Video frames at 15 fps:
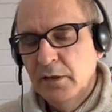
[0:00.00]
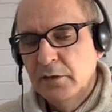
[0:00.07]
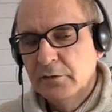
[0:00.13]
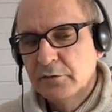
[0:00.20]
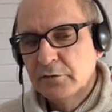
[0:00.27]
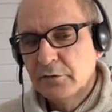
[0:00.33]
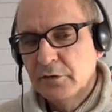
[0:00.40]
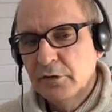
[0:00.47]

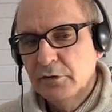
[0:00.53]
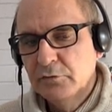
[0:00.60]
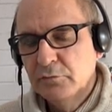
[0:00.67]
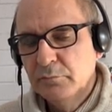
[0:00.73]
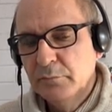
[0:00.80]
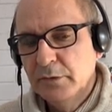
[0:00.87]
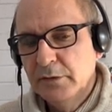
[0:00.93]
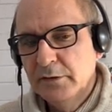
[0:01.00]
try to
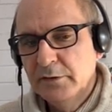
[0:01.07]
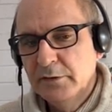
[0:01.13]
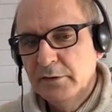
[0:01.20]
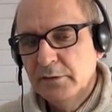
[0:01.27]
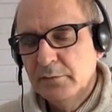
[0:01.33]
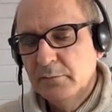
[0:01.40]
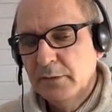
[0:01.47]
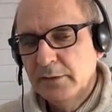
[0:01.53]
make
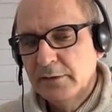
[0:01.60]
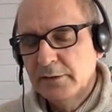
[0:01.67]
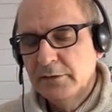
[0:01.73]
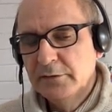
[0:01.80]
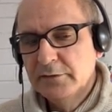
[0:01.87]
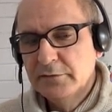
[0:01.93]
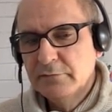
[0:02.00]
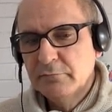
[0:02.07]
them at
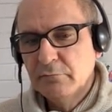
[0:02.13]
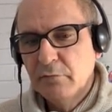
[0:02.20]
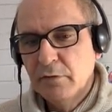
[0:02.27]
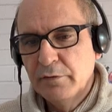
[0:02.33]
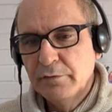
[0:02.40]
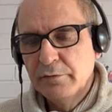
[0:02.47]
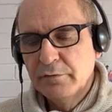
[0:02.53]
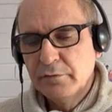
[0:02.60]
least
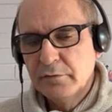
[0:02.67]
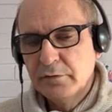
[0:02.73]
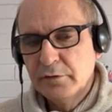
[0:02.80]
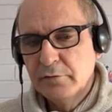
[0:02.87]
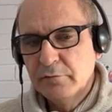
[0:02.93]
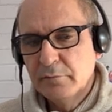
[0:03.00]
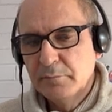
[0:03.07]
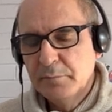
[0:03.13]
1/3
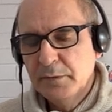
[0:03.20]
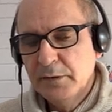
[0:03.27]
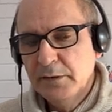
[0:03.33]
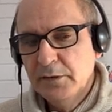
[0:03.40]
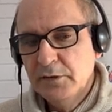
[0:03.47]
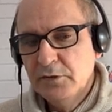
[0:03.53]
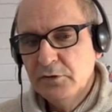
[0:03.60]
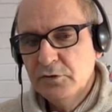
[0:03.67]
of a
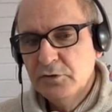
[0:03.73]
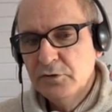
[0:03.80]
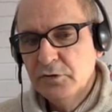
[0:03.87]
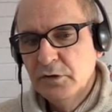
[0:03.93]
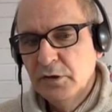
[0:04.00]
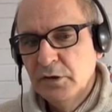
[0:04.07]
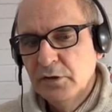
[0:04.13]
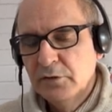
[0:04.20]
page
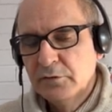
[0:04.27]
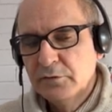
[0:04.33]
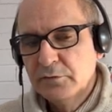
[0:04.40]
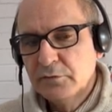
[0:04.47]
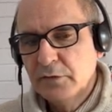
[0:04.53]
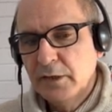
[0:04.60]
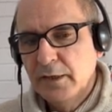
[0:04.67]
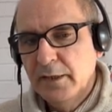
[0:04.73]

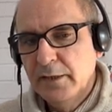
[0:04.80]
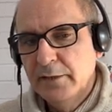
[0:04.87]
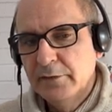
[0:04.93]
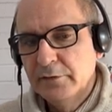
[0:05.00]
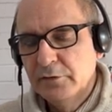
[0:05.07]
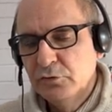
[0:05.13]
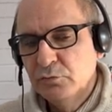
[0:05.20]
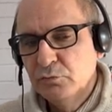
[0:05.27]

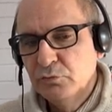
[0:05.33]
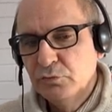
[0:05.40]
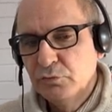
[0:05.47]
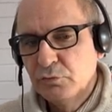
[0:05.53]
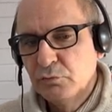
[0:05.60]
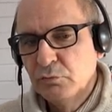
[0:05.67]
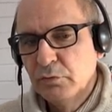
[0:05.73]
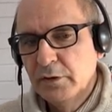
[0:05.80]
and use
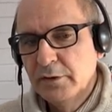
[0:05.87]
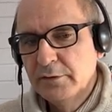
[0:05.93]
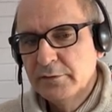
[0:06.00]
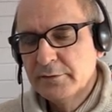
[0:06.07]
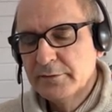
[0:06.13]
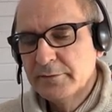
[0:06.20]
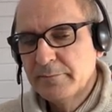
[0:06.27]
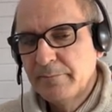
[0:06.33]

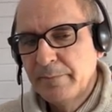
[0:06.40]
rulers